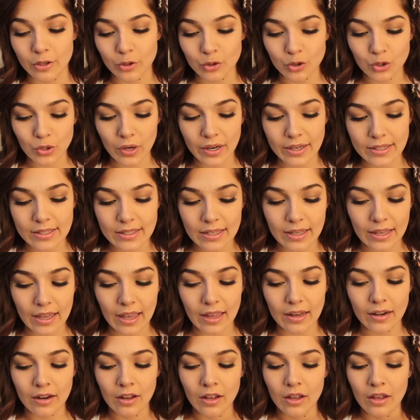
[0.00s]
You're trying to
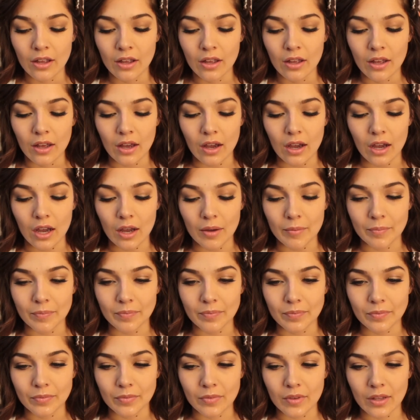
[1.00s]
get
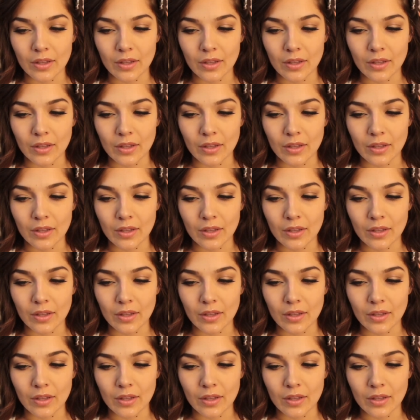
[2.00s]
um,